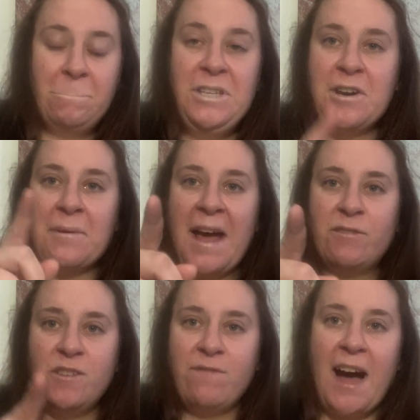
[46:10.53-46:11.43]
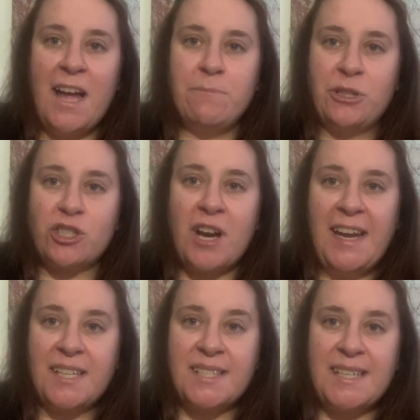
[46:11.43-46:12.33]
You don't have to fight. Put your
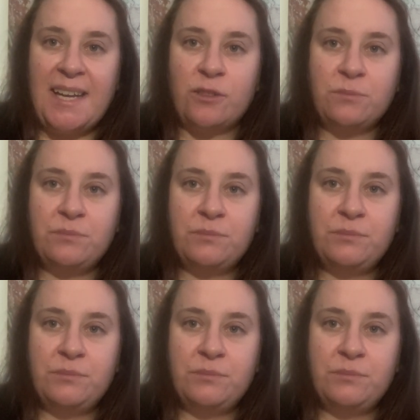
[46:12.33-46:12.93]
hands down.